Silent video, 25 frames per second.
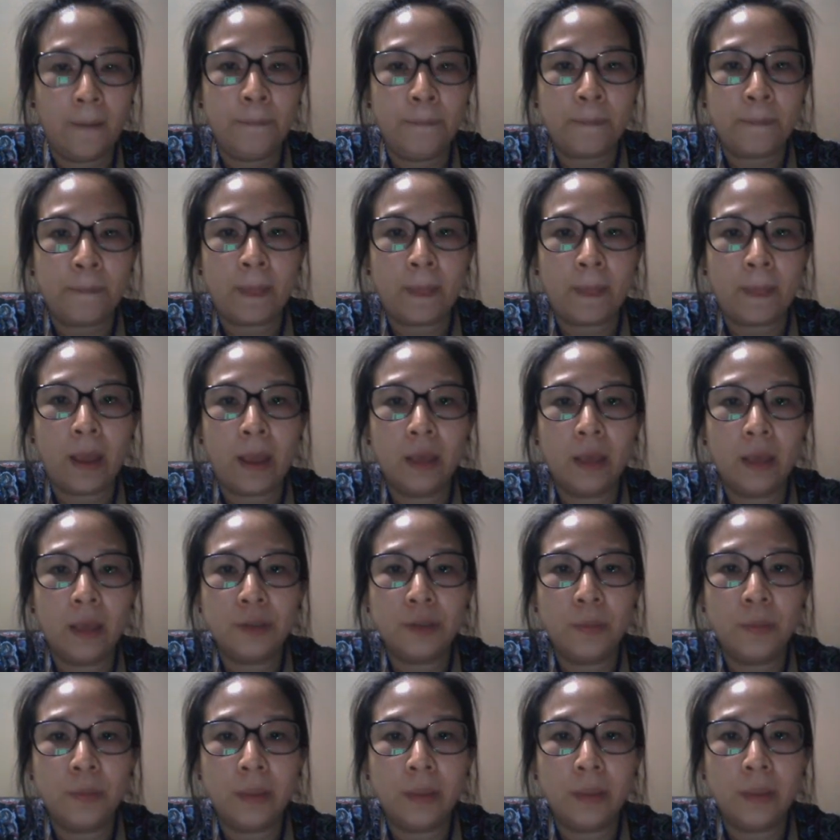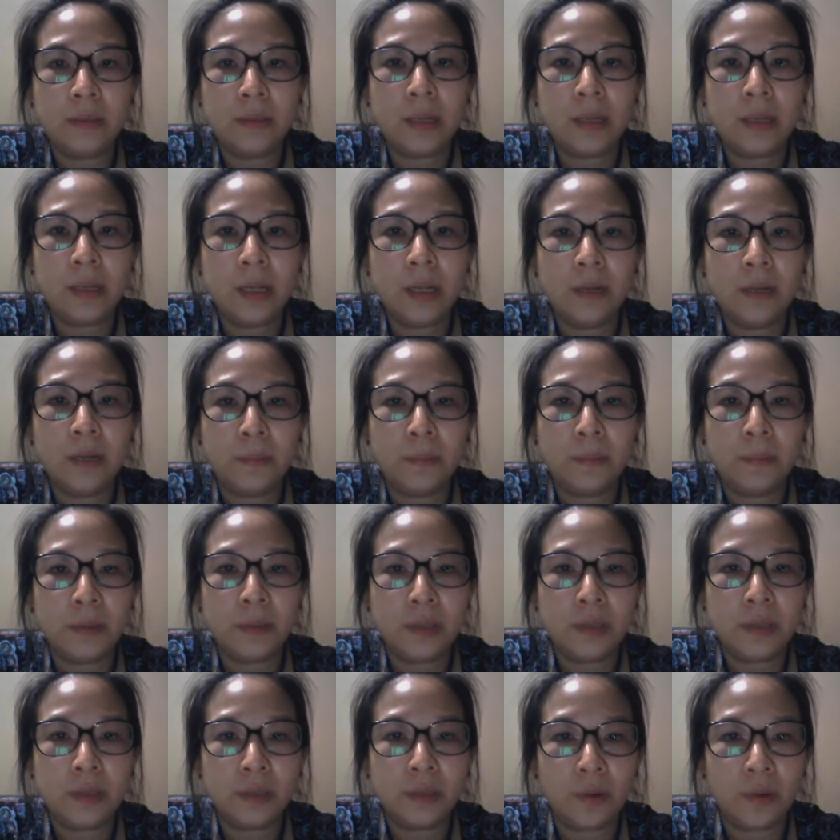Okay, so basically the
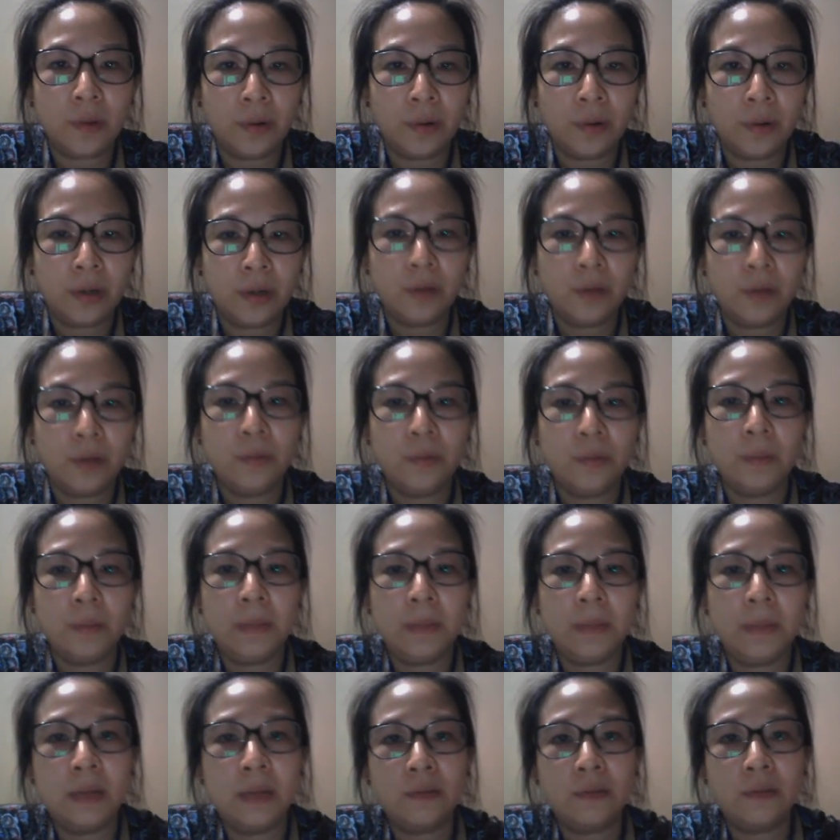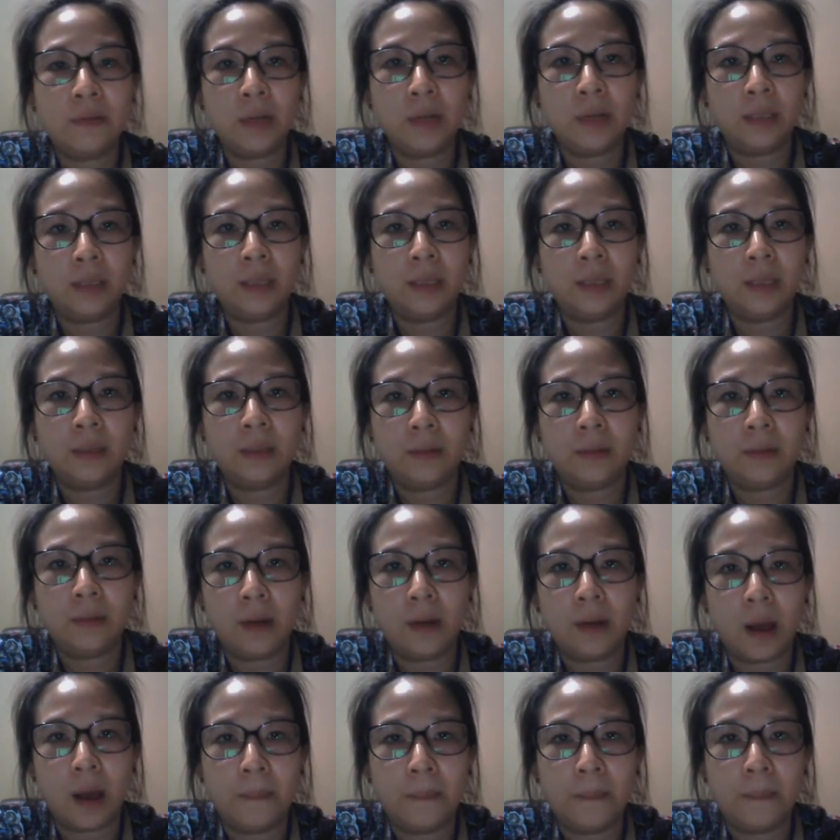purchase order will be created
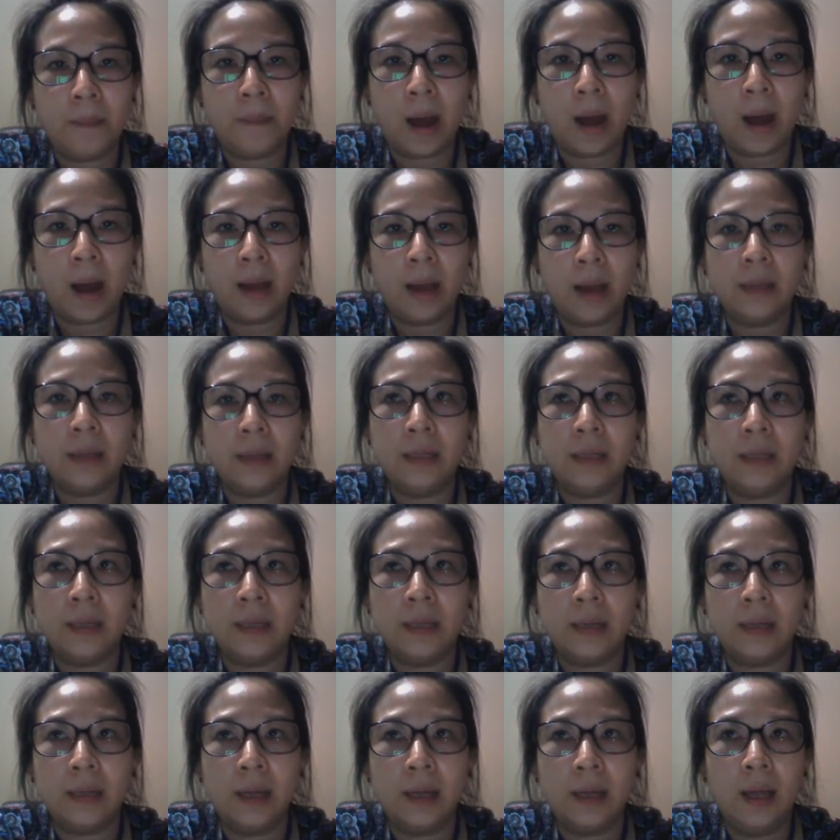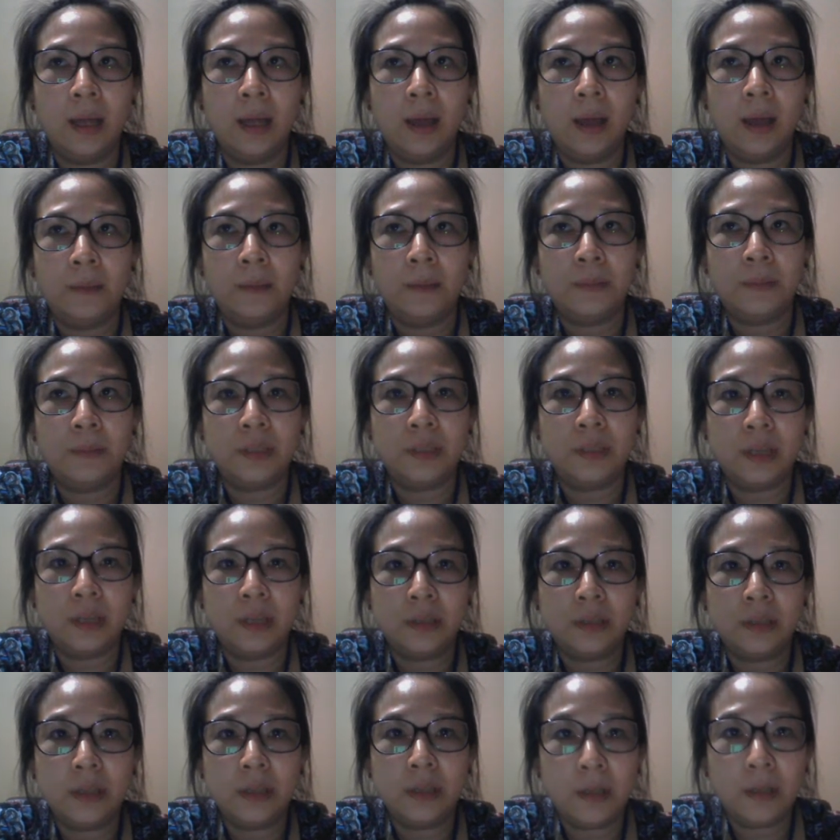by the
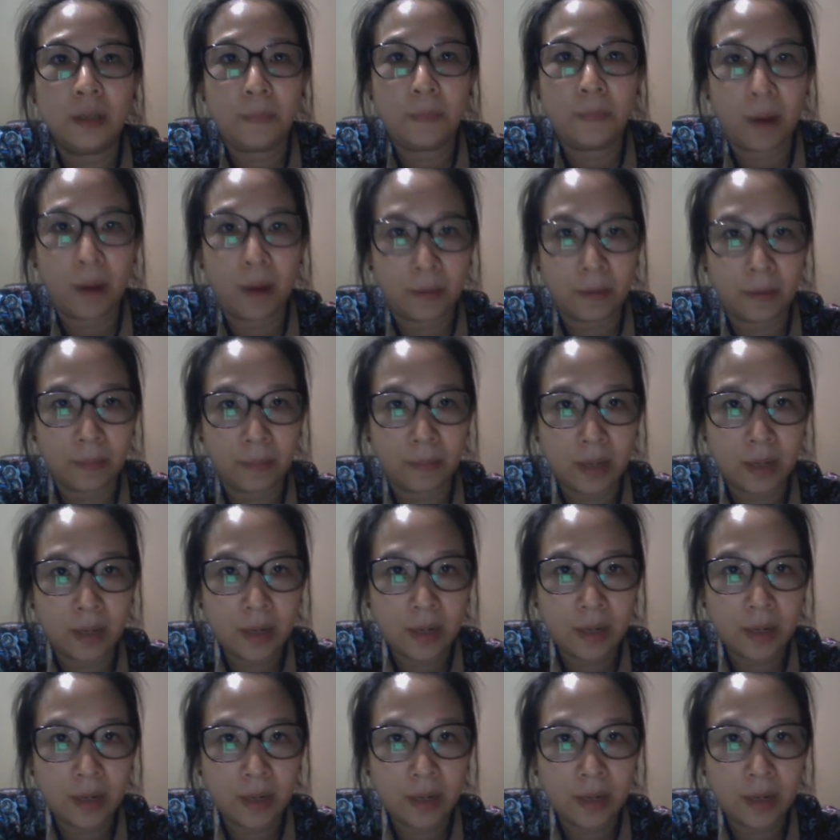purchasing department,